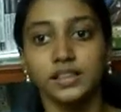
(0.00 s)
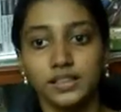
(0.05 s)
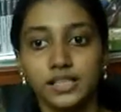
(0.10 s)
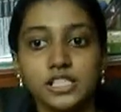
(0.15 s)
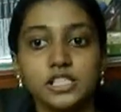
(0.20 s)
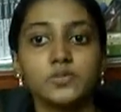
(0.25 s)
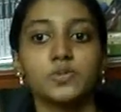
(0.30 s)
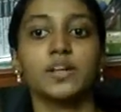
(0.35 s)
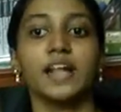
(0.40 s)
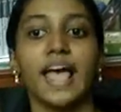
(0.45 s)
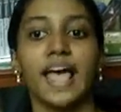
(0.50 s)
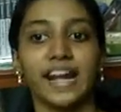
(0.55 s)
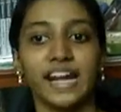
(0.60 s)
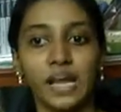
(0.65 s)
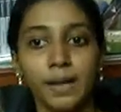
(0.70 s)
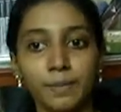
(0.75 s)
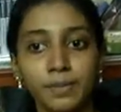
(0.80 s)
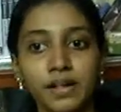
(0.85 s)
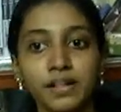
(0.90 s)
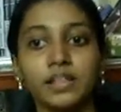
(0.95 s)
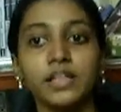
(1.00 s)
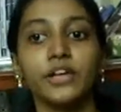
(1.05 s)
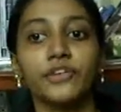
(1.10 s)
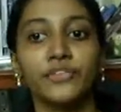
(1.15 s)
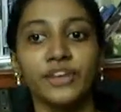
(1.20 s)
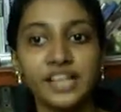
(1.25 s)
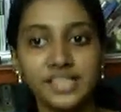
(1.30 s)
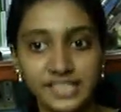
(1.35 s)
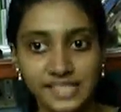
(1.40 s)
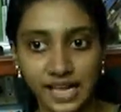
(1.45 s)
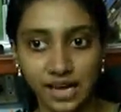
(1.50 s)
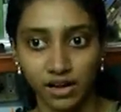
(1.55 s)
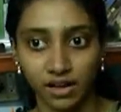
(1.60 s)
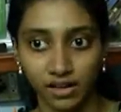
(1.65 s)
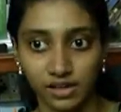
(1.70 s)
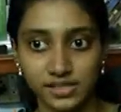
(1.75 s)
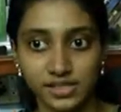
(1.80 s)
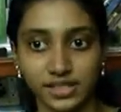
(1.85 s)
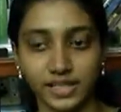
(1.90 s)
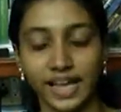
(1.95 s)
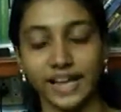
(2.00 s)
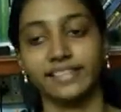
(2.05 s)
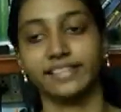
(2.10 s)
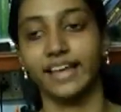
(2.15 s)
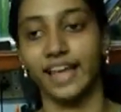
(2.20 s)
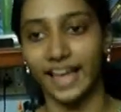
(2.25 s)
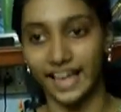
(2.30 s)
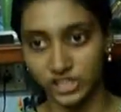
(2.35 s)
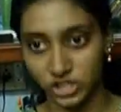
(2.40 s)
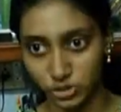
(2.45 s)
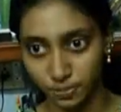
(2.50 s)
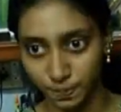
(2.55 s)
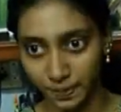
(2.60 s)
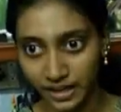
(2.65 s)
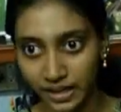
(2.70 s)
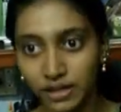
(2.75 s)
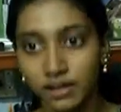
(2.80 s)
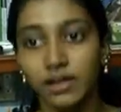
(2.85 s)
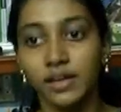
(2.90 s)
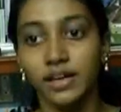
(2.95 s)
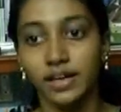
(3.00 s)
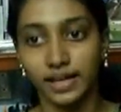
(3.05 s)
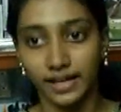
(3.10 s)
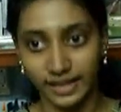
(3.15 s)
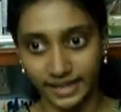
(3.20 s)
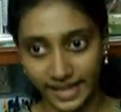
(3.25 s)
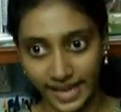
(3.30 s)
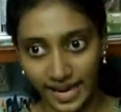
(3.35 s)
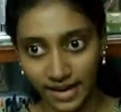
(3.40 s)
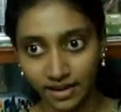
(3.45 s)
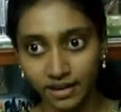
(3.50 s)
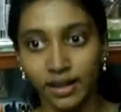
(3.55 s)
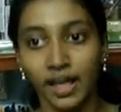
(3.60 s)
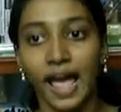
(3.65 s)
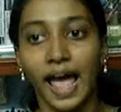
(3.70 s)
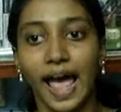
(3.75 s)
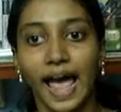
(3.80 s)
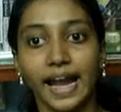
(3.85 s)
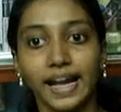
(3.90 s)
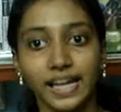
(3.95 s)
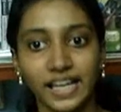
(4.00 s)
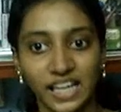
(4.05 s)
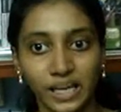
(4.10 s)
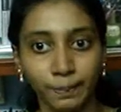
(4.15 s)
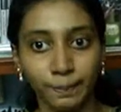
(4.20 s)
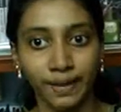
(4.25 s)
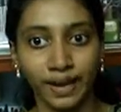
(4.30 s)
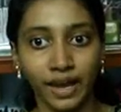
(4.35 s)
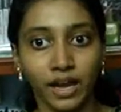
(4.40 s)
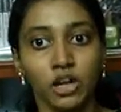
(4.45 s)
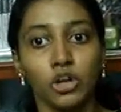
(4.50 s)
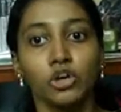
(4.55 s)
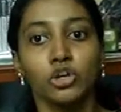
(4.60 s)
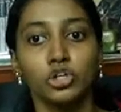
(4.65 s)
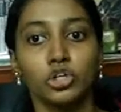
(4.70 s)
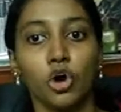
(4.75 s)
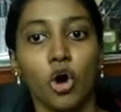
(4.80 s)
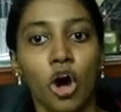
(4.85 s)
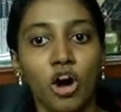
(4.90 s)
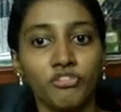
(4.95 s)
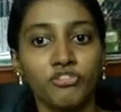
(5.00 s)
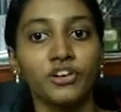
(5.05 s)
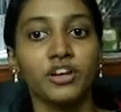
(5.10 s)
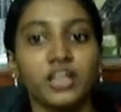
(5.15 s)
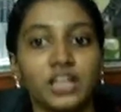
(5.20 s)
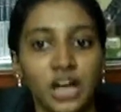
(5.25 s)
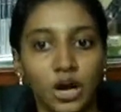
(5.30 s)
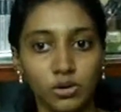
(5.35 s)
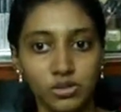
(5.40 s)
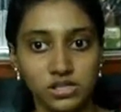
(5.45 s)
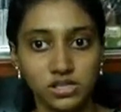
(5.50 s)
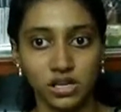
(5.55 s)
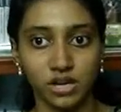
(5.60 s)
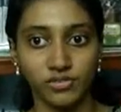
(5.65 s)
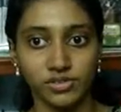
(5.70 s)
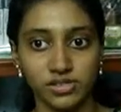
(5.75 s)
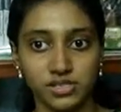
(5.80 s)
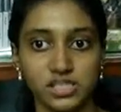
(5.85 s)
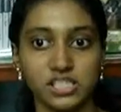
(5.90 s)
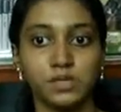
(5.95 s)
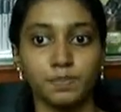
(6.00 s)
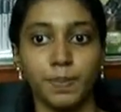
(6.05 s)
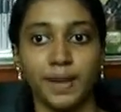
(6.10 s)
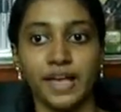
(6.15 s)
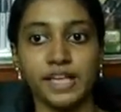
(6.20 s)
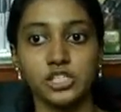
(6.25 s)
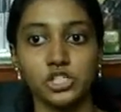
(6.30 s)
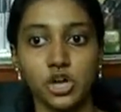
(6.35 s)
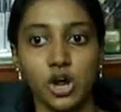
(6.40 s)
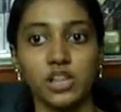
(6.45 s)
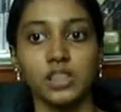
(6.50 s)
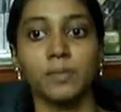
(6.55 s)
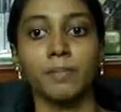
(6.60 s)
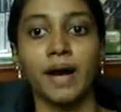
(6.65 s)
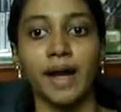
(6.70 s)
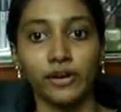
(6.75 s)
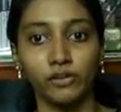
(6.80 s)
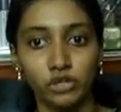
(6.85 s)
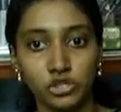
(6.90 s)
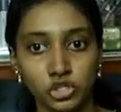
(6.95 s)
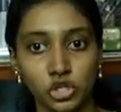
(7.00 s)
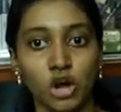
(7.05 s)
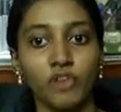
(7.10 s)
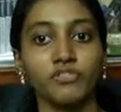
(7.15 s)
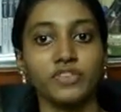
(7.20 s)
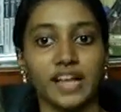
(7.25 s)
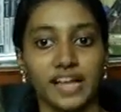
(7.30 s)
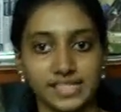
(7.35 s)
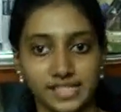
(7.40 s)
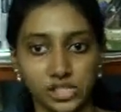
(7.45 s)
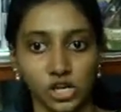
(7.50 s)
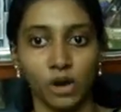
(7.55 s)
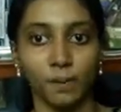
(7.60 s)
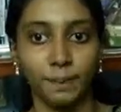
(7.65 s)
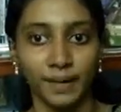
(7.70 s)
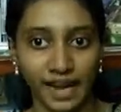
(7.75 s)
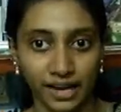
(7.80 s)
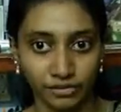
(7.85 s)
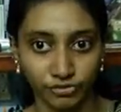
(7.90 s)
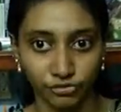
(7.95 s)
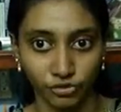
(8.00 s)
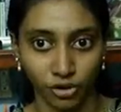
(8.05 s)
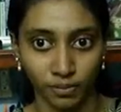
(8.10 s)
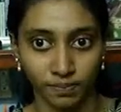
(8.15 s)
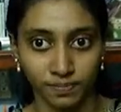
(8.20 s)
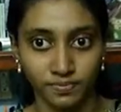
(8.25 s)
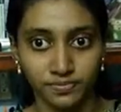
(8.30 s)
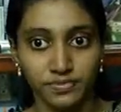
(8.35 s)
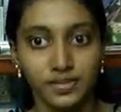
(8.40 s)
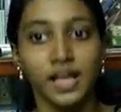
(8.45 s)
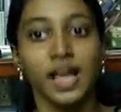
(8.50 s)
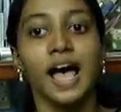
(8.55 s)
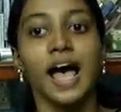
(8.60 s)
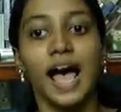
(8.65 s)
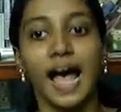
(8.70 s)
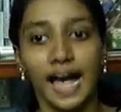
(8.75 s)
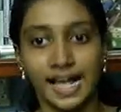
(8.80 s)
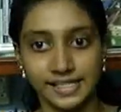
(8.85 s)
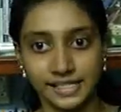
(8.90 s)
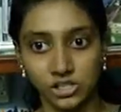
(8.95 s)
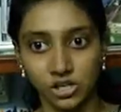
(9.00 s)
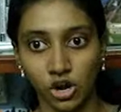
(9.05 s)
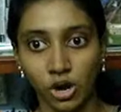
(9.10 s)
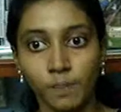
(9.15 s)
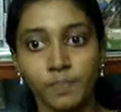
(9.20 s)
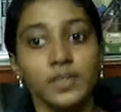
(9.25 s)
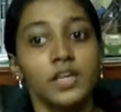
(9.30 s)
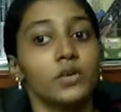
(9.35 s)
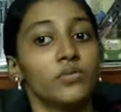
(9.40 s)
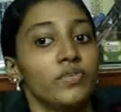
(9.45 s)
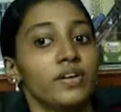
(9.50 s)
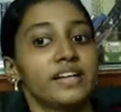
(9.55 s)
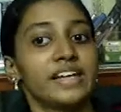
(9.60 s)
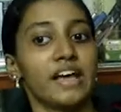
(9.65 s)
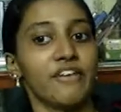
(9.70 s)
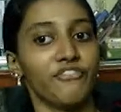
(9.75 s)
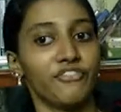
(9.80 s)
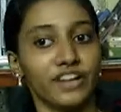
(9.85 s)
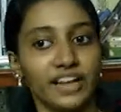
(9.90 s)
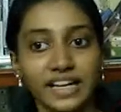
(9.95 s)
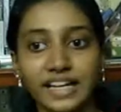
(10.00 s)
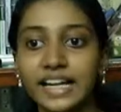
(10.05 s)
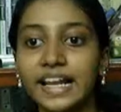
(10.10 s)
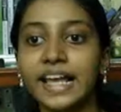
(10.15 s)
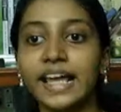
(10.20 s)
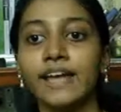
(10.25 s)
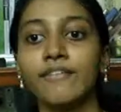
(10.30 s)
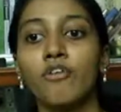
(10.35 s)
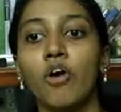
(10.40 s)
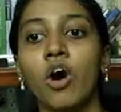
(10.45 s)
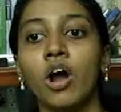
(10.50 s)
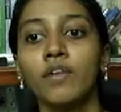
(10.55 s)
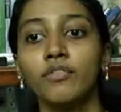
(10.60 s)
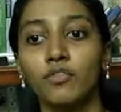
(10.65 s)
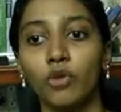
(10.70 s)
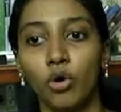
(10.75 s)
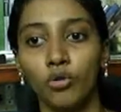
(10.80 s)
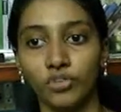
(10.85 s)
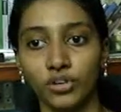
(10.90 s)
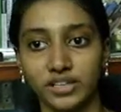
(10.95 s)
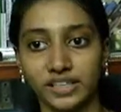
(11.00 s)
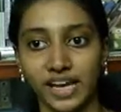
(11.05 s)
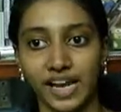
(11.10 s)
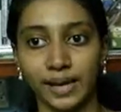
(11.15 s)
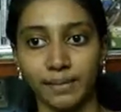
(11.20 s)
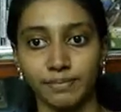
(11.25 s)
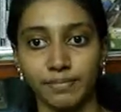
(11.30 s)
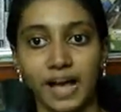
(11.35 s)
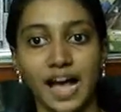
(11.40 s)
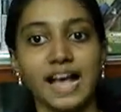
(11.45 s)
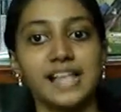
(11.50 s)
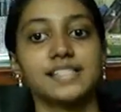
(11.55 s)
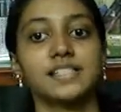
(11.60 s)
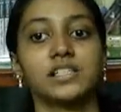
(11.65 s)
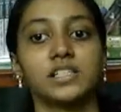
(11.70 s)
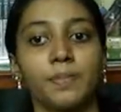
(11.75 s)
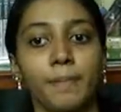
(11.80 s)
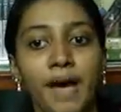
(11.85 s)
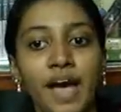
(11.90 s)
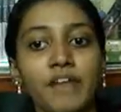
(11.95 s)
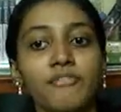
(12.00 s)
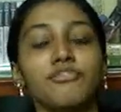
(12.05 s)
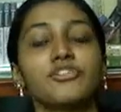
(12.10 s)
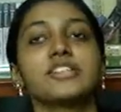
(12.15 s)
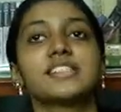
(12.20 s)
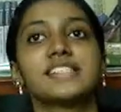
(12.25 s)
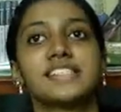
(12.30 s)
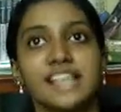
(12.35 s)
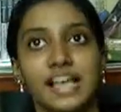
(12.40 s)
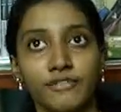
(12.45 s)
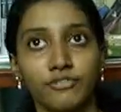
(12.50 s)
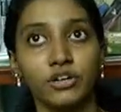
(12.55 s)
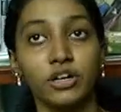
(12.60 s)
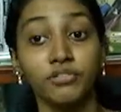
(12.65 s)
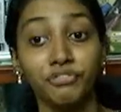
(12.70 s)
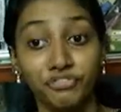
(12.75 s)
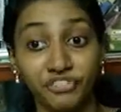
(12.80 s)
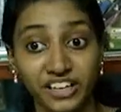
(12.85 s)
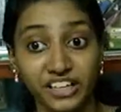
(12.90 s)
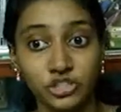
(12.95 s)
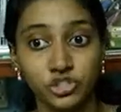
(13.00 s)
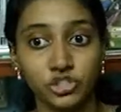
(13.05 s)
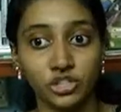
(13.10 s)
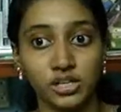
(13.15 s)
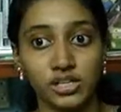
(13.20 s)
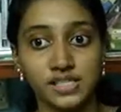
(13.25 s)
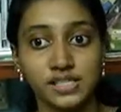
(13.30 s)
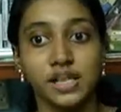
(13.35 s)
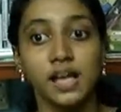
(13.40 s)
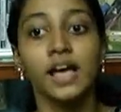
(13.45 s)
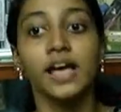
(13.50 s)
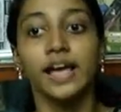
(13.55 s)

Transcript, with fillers: This will enable the resellers like the HP, Dell and eBay to offer cloud services based on the Microsoft Azure platform. Azure will definitely evolve over time as the demand for several features